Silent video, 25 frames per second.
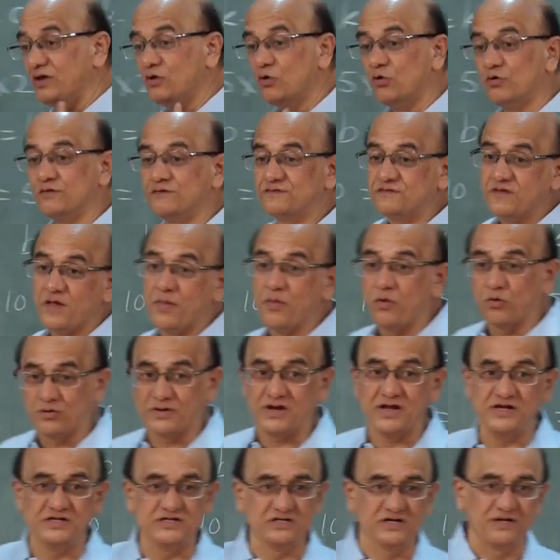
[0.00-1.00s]
use the
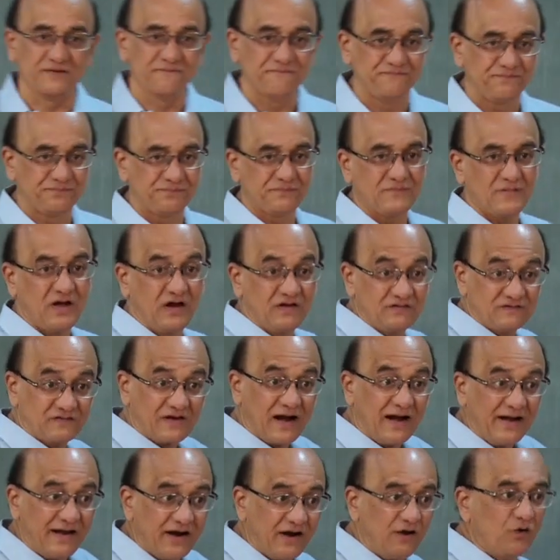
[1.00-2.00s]
notation, a
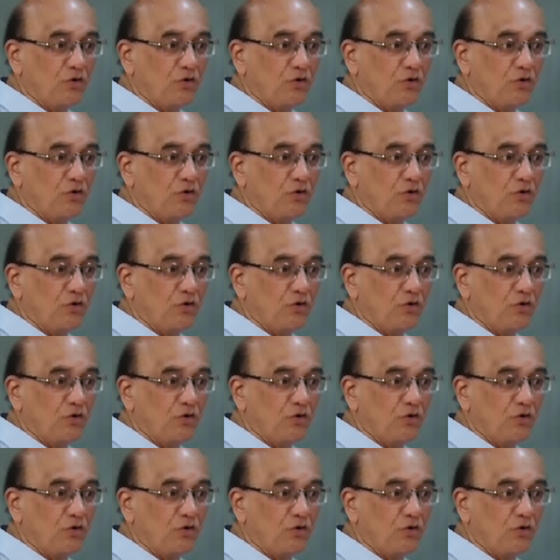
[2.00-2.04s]
standard